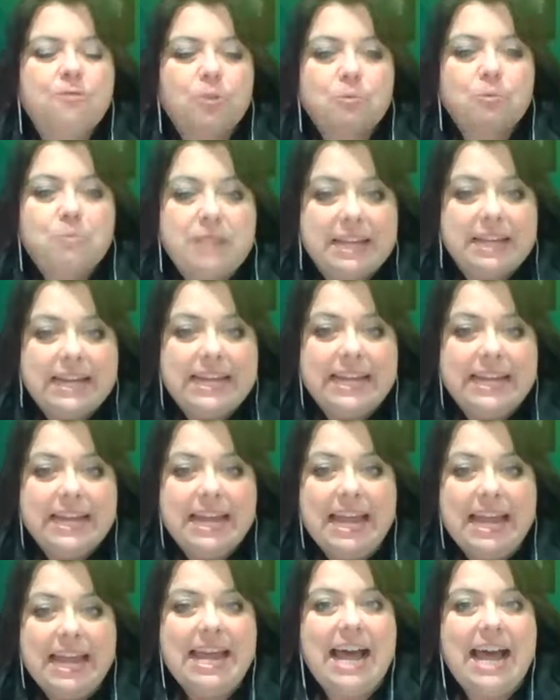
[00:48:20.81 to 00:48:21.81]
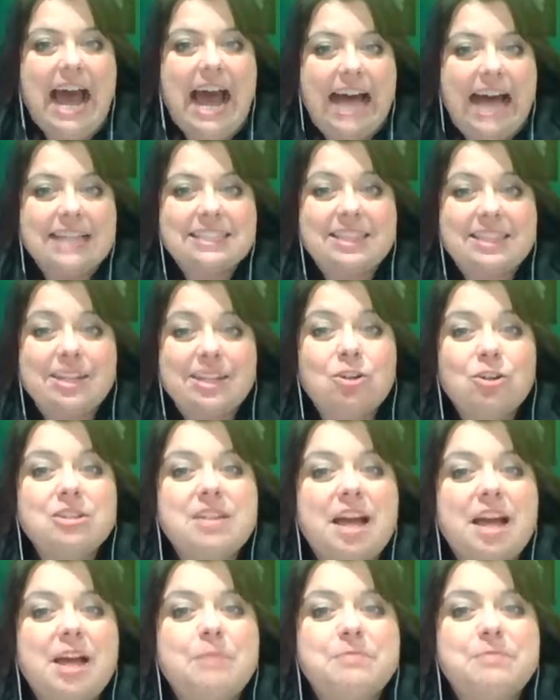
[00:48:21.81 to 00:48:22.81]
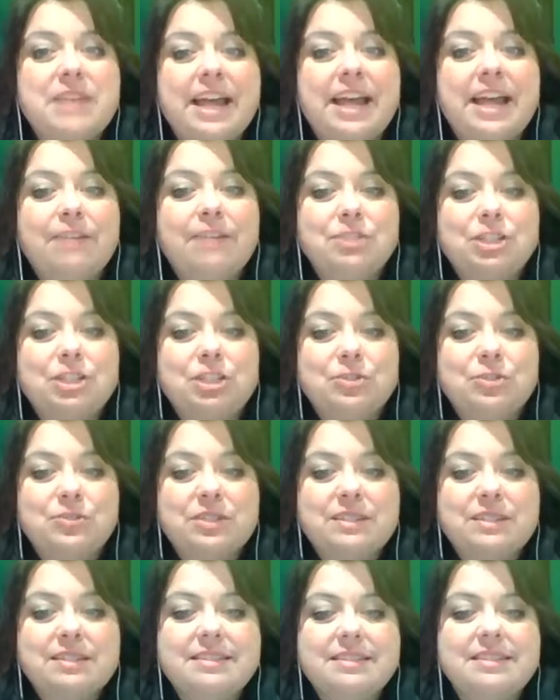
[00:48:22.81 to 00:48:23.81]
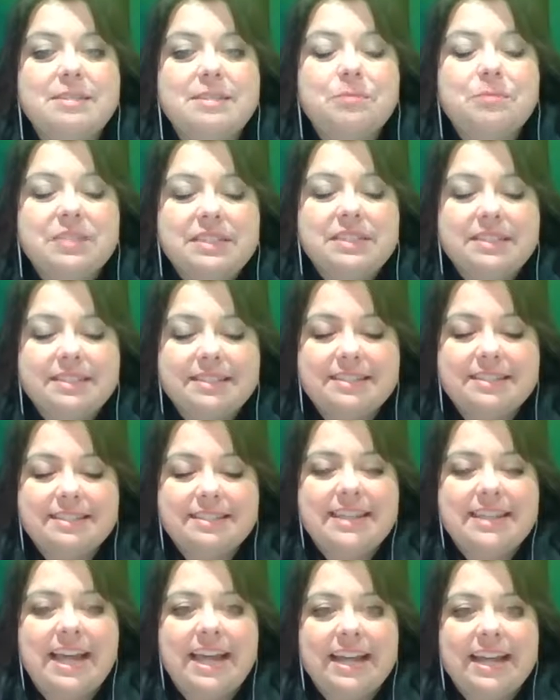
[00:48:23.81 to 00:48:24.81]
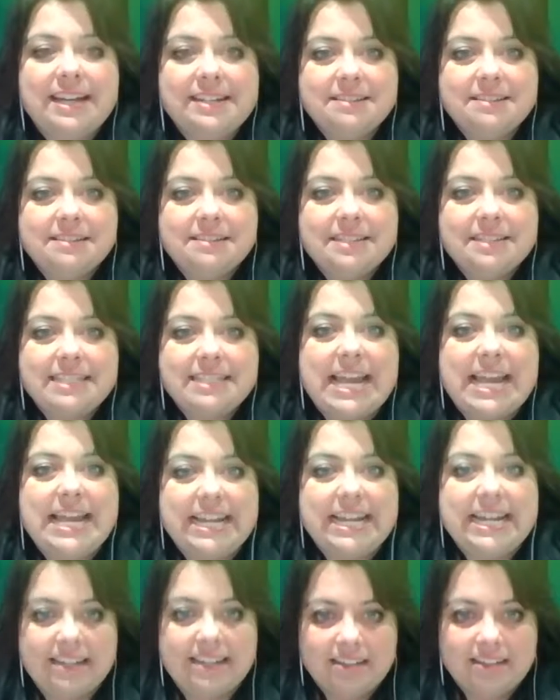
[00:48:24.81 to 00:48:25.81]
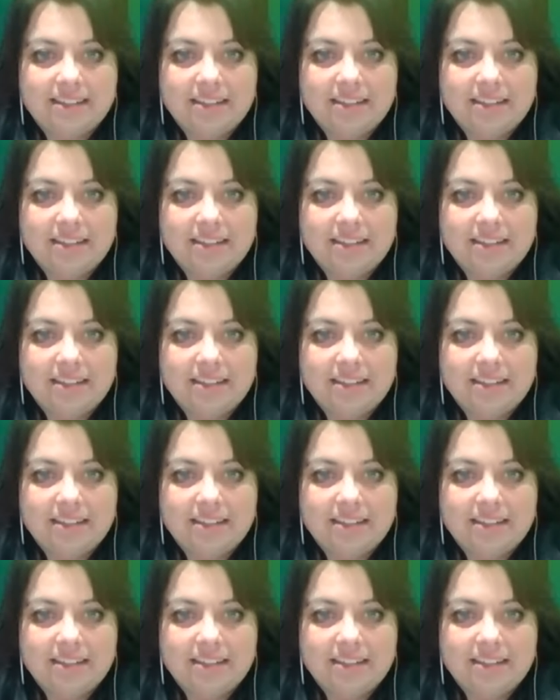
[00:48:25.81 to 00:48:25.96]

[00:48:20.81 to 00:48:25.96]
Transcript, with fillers: for me there are times i have to use it simply to stay sane